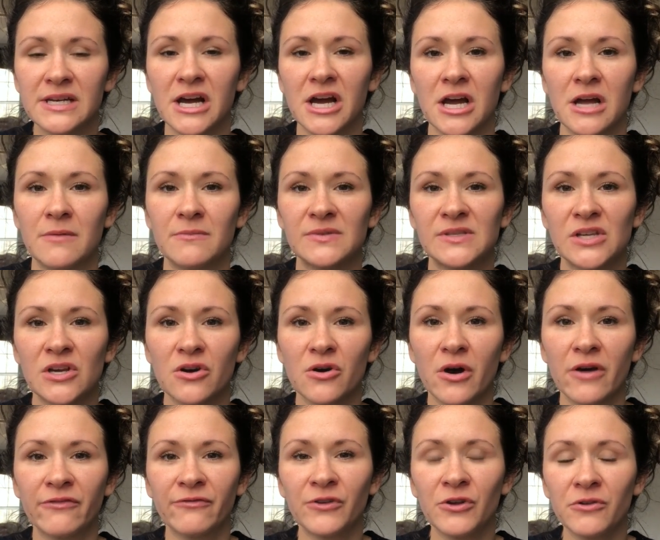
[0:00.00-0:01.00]
Um, so,
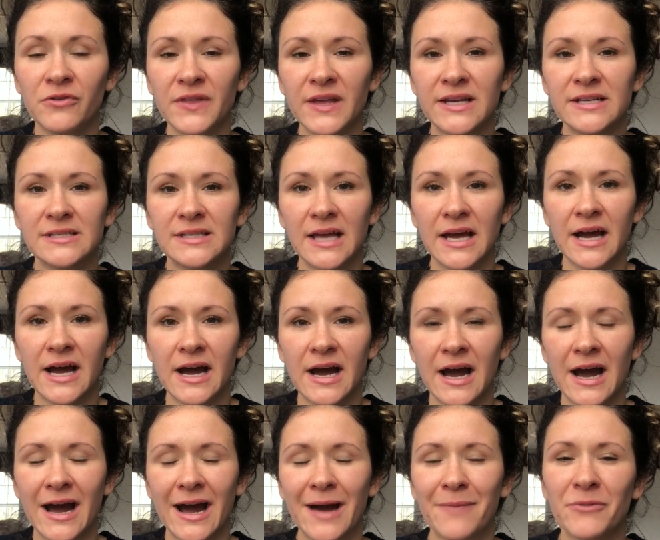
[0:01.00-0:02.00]
a few things that
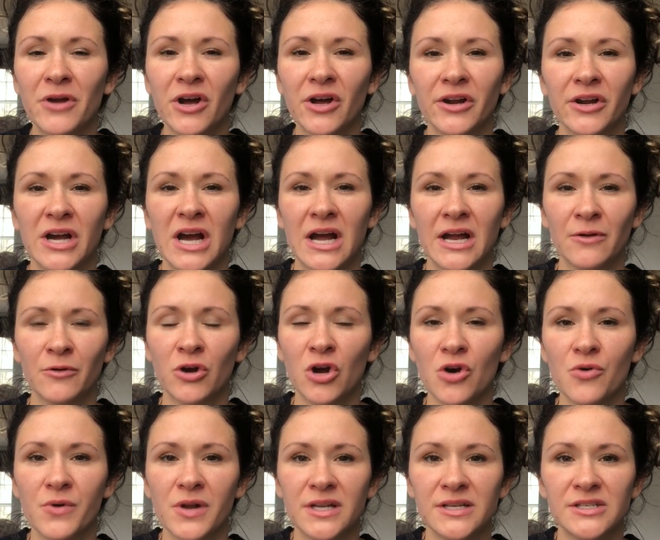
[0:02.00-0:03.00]
I'm not going to
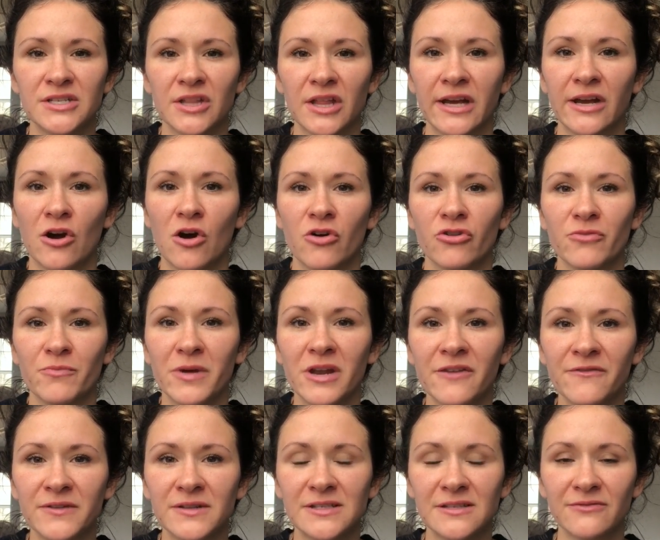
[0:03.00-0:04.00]
go into like all the
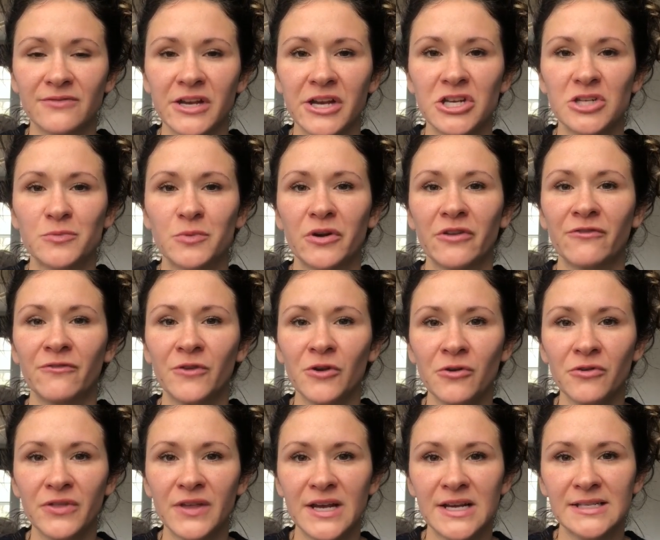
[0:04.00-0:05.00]
benefits of each, but a
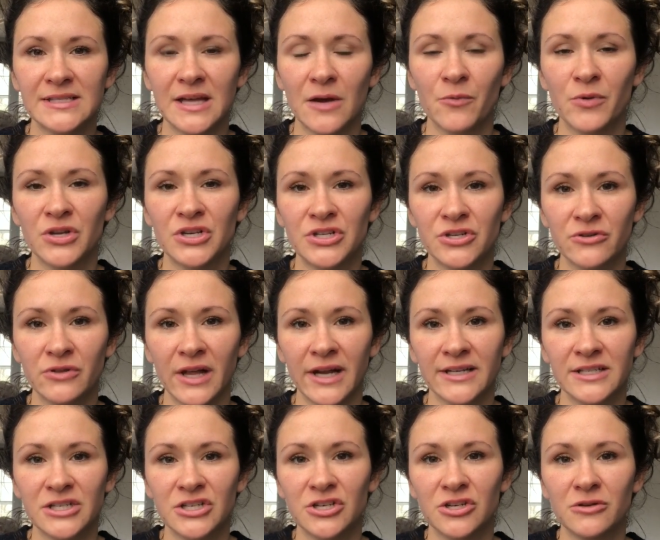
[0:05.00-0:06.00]
few things that we do
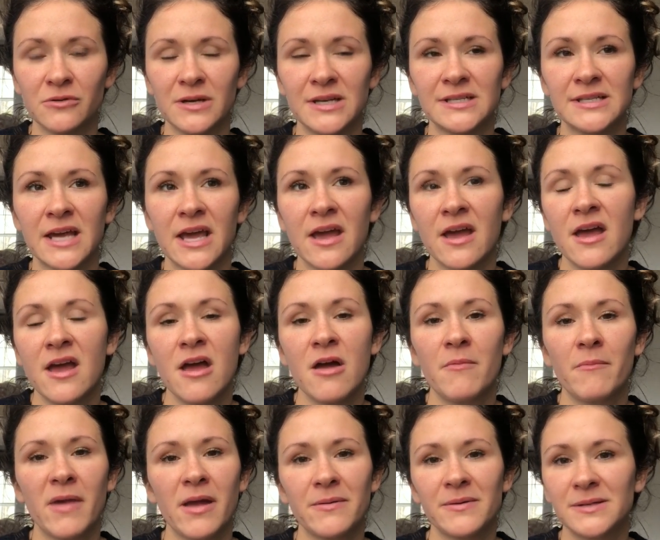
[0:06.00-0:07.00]
like to do is
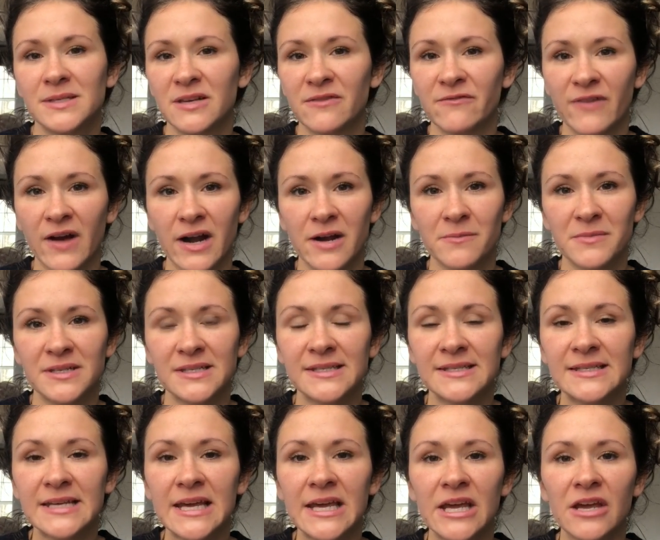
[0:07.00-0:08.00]
maybe some vitamin
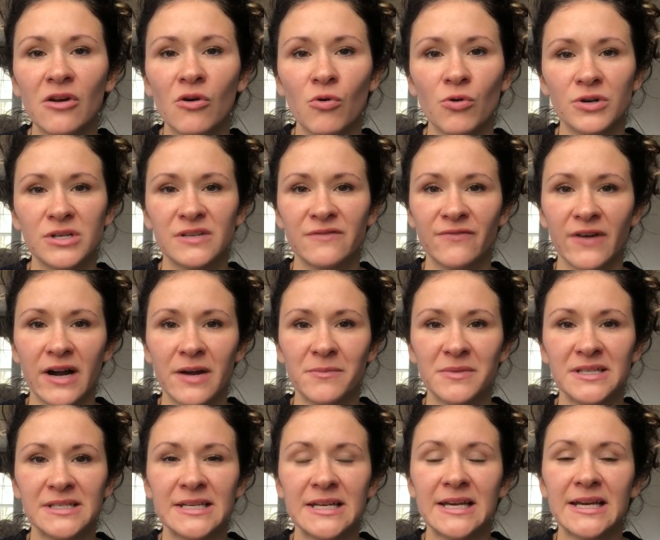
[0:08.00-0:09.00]
C or some
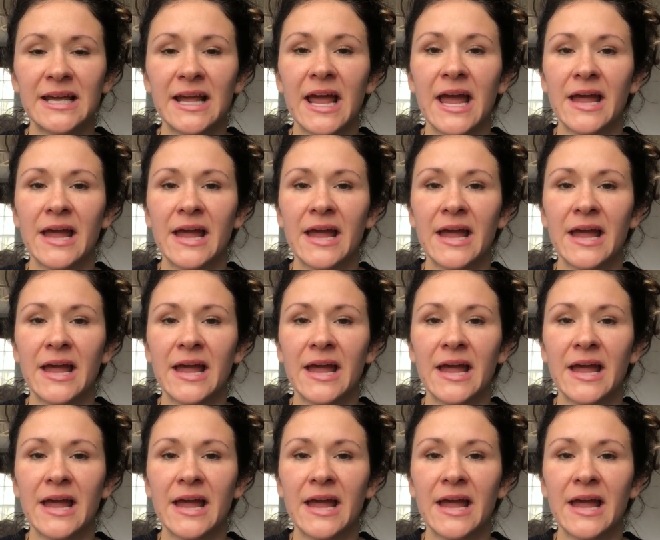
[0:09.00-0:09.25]
vitamin D.